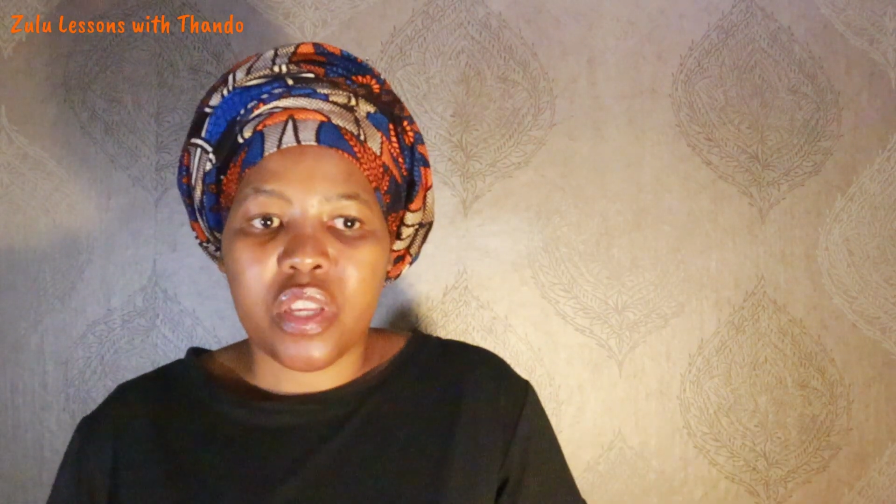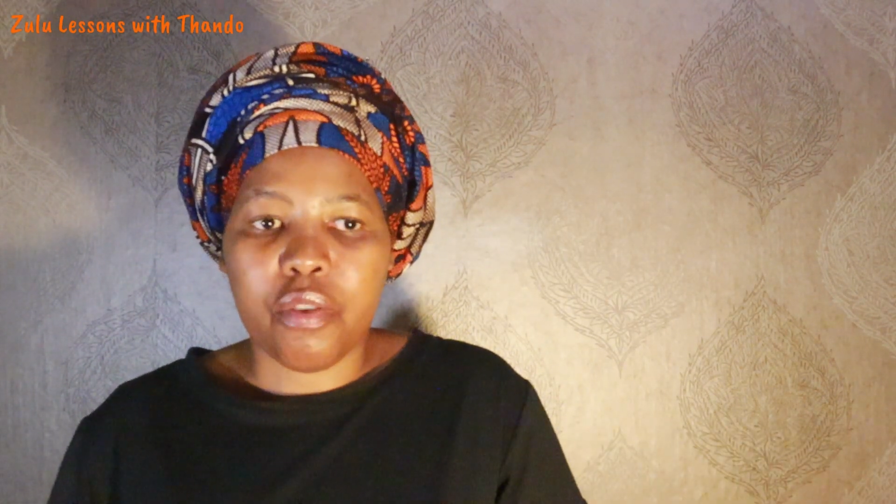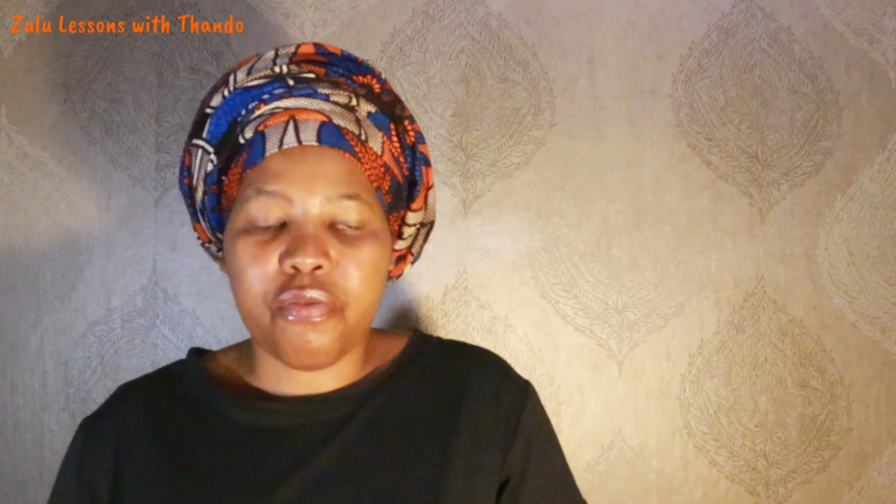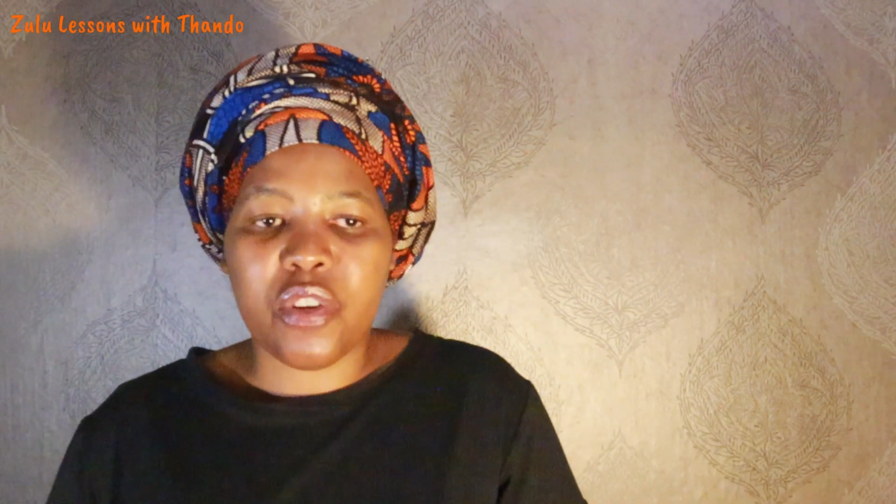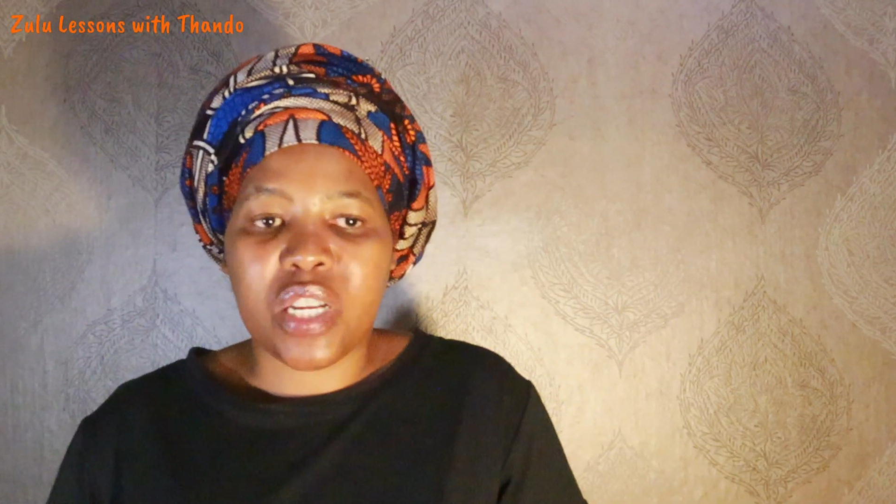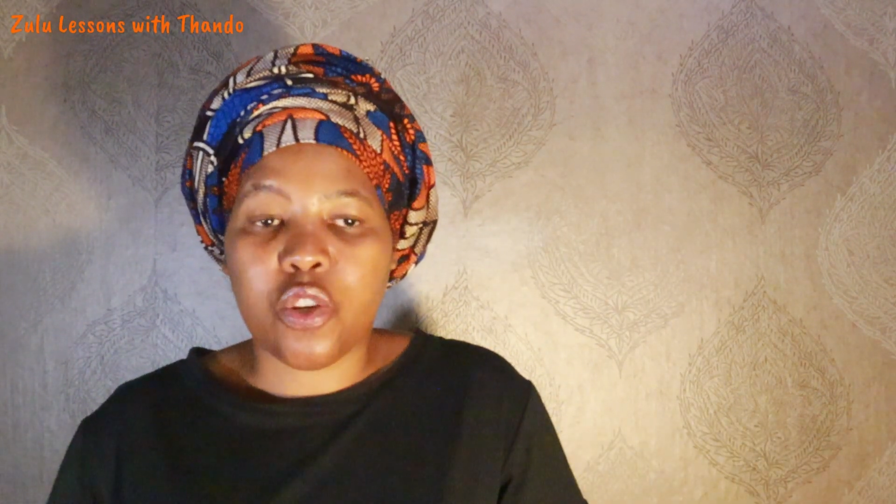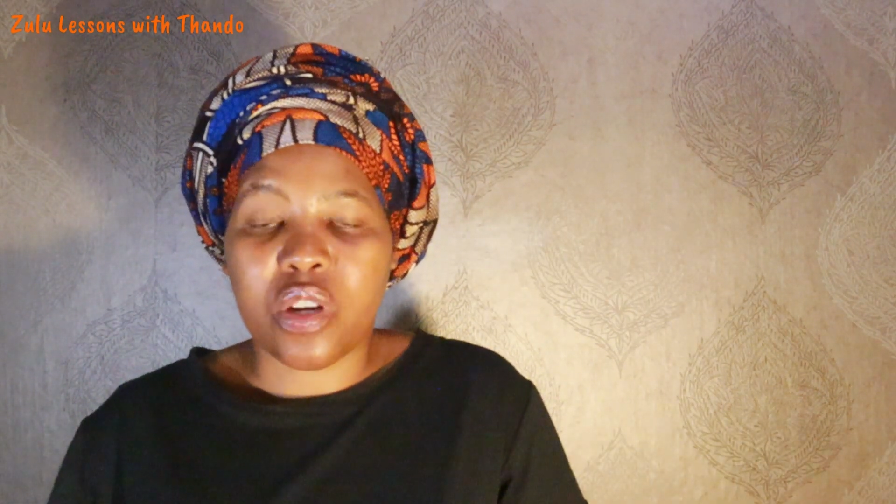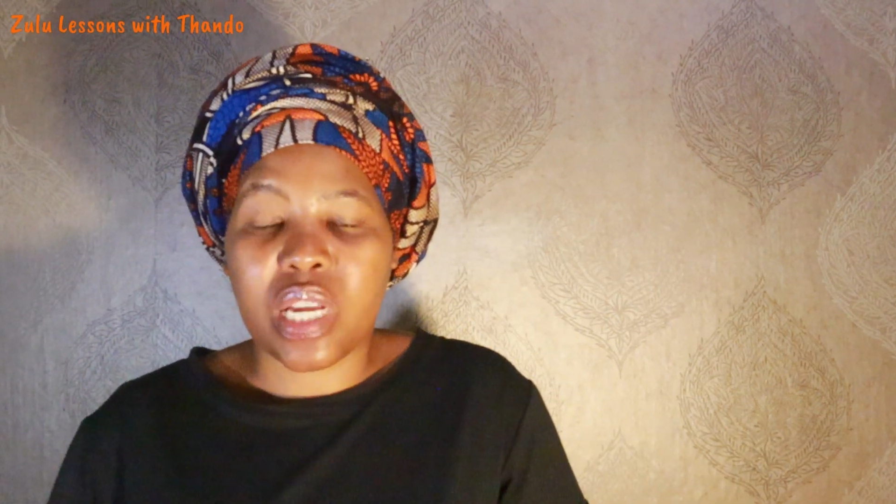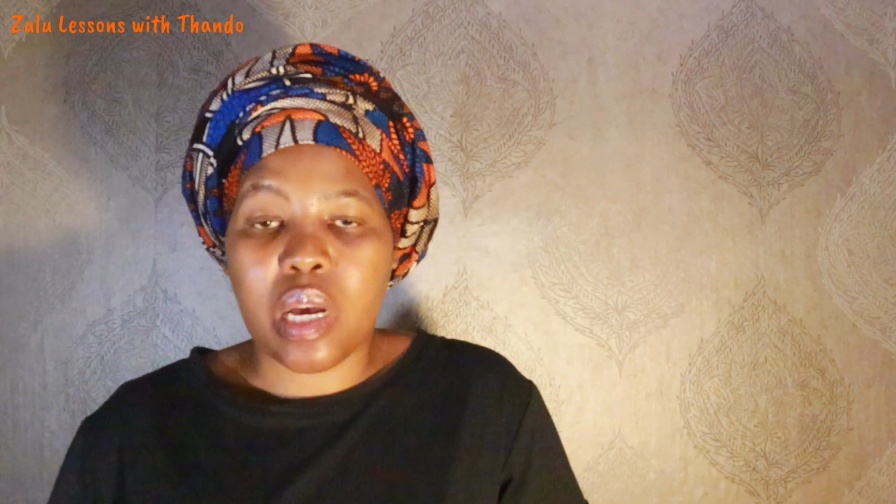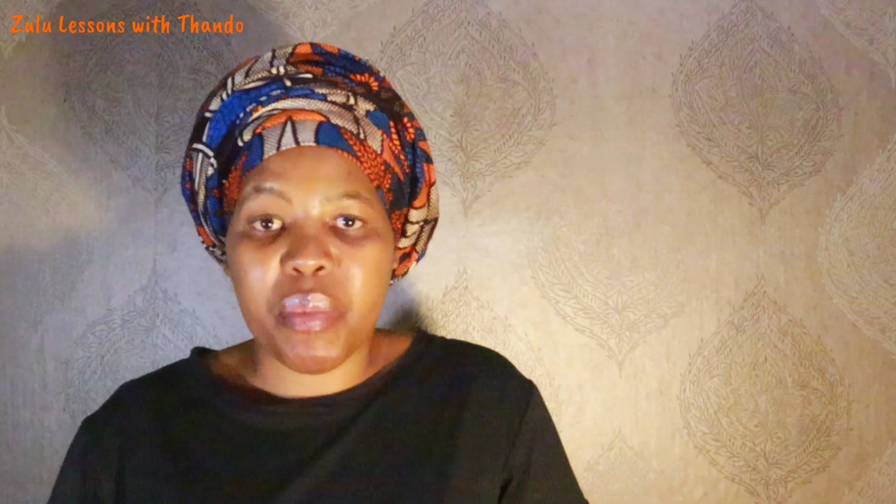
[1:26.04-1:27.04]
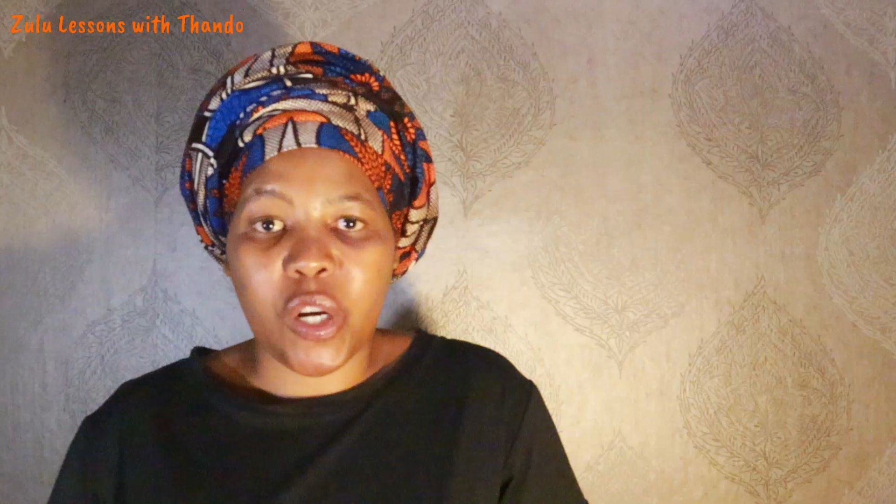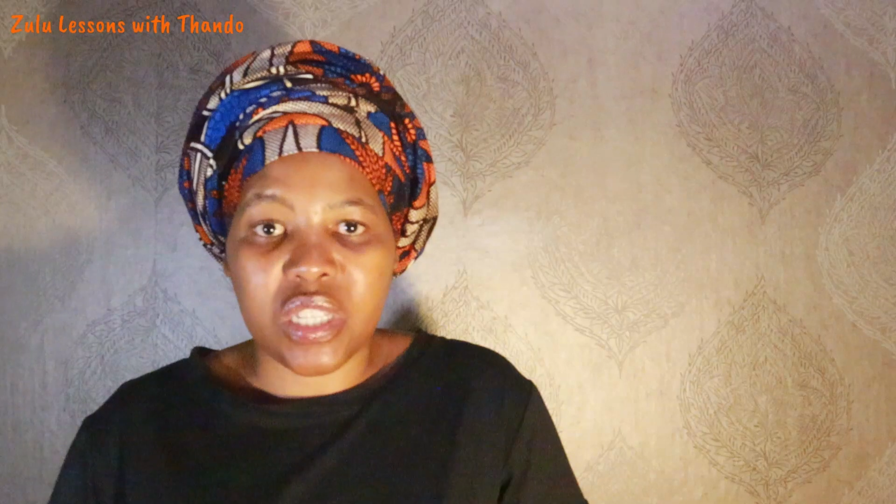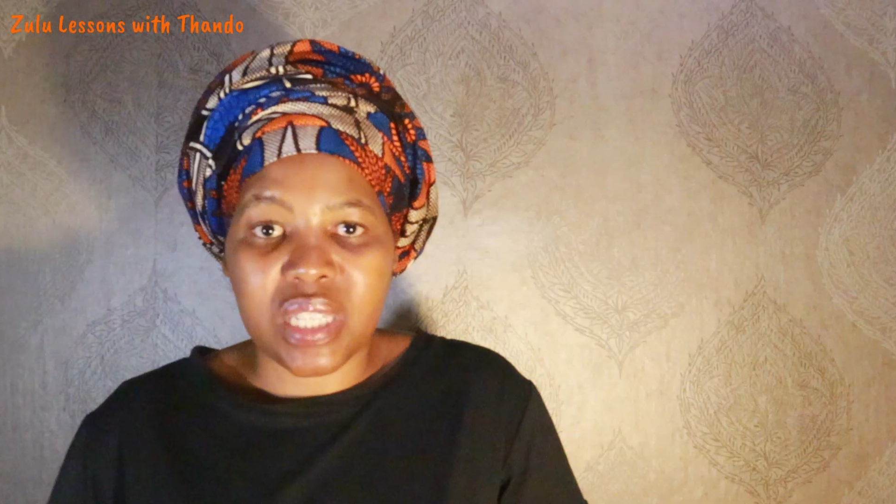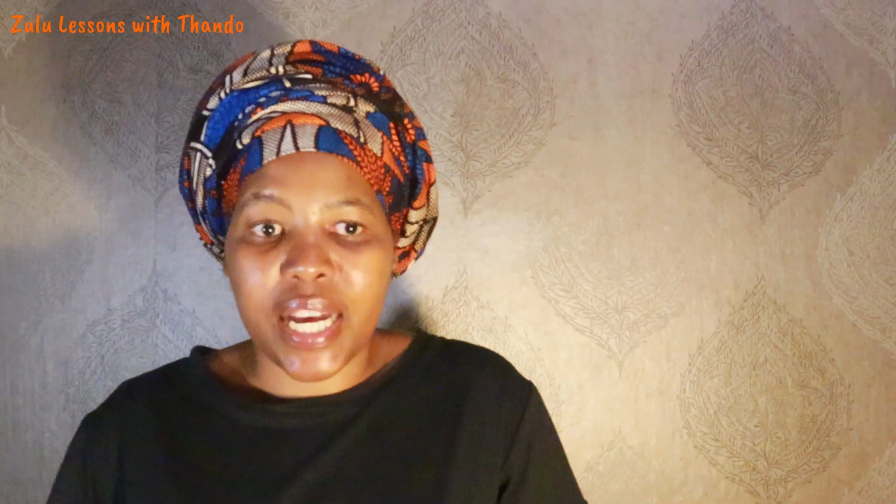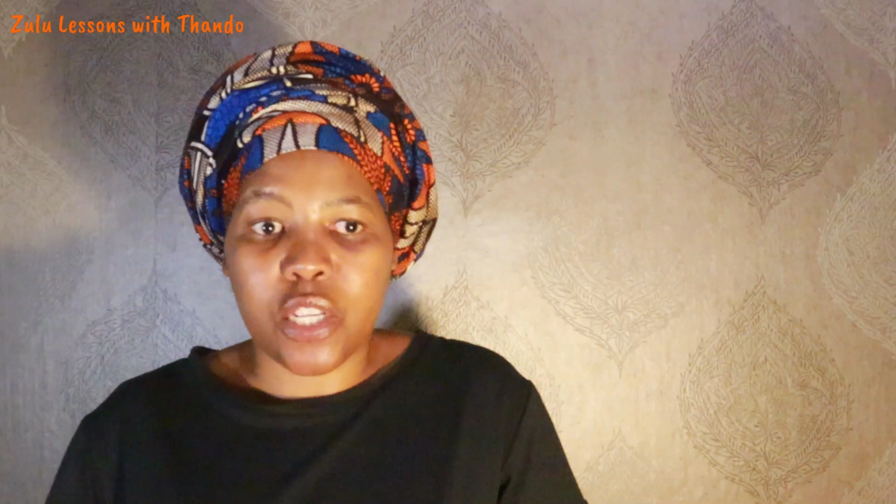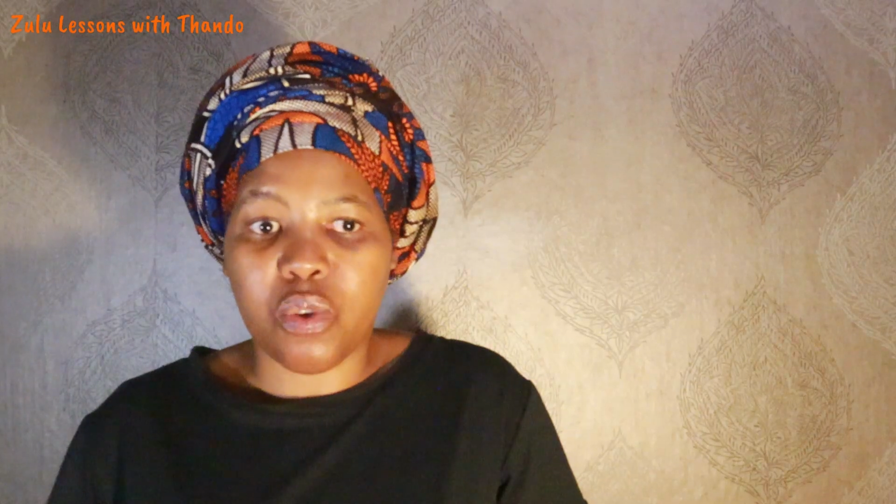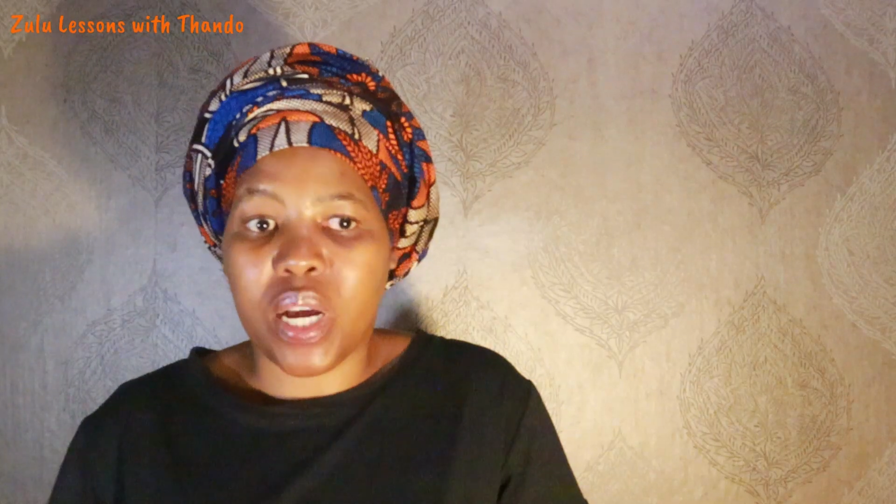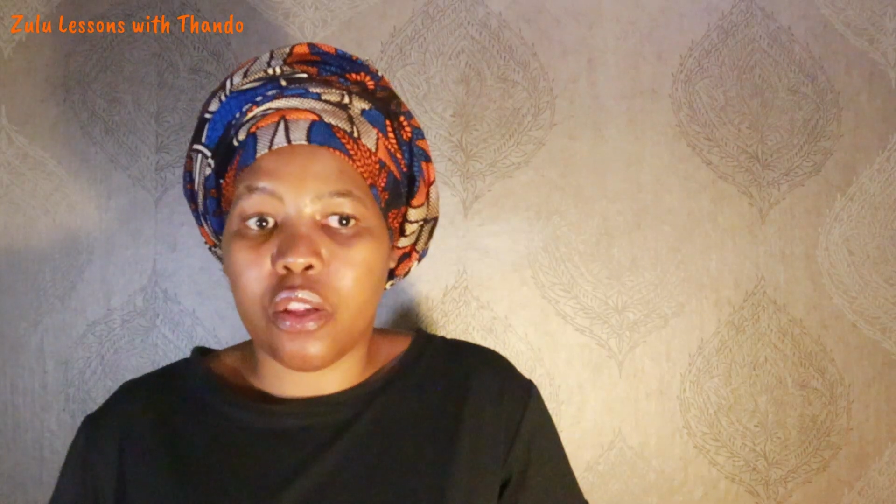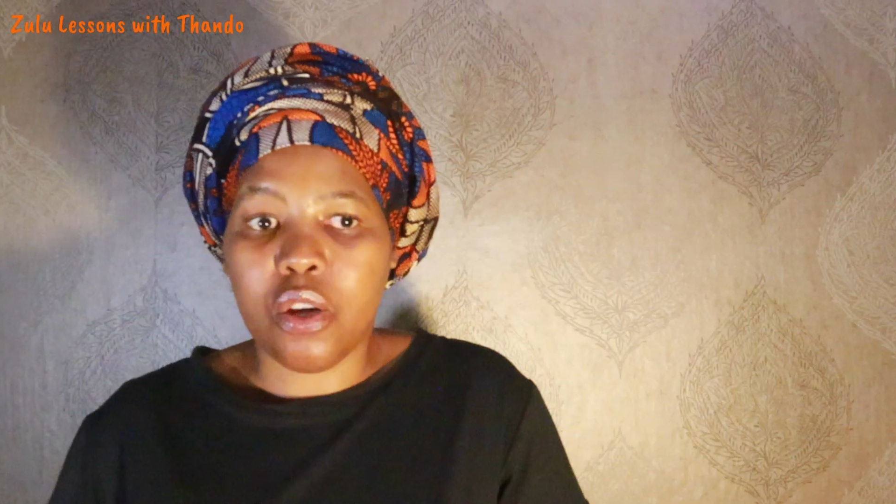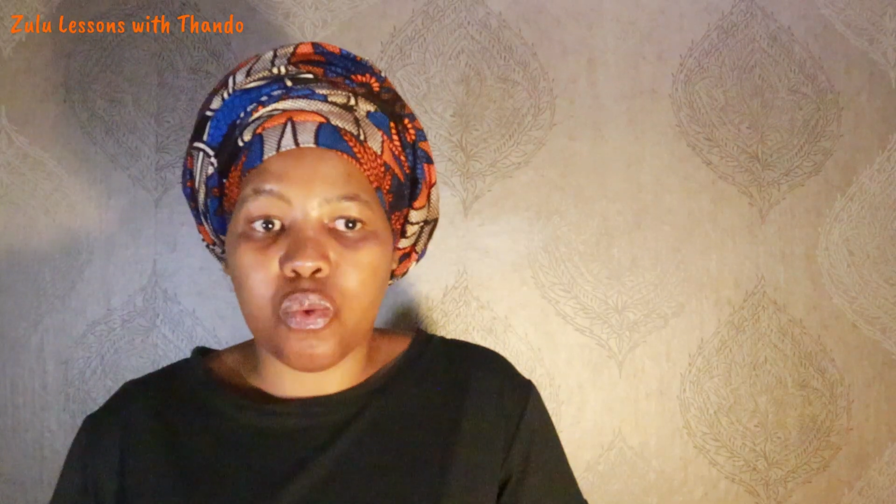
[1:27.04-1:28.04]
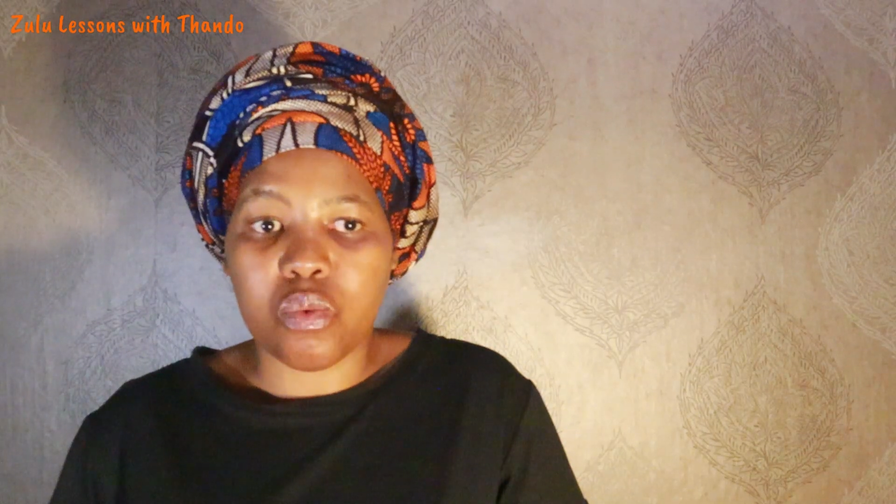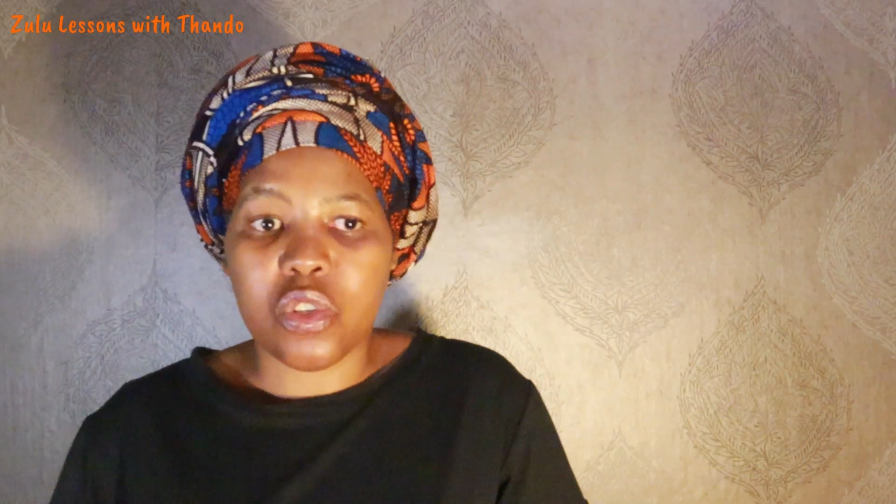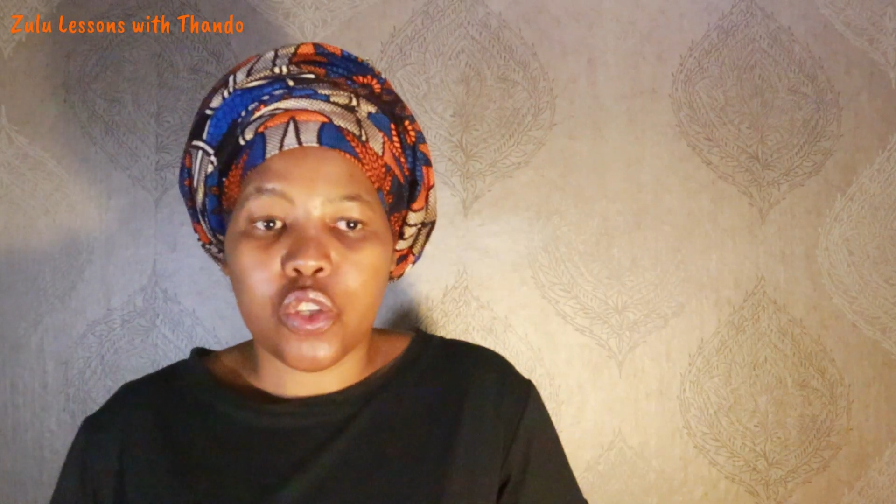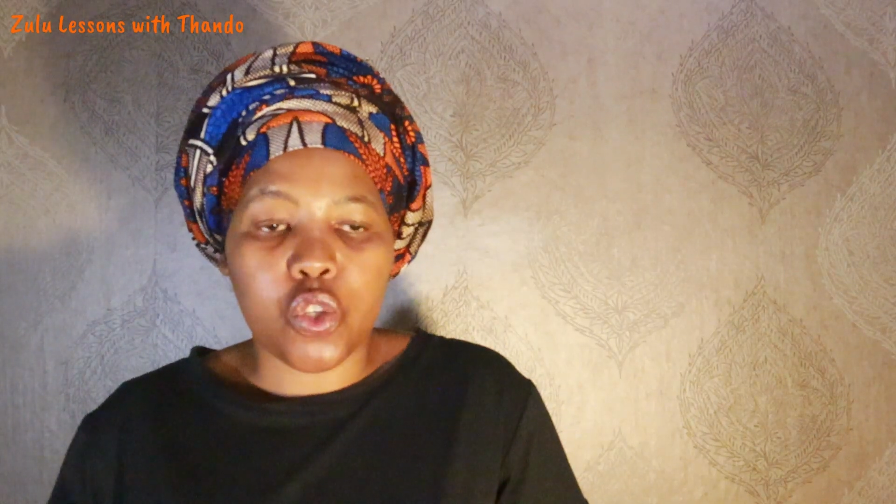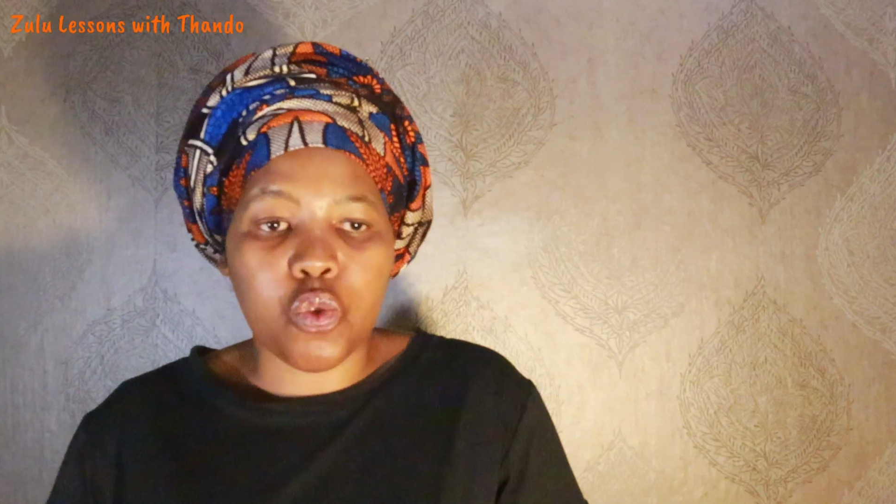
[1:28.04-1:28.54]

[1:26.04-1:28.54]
If you are talking about thando alone,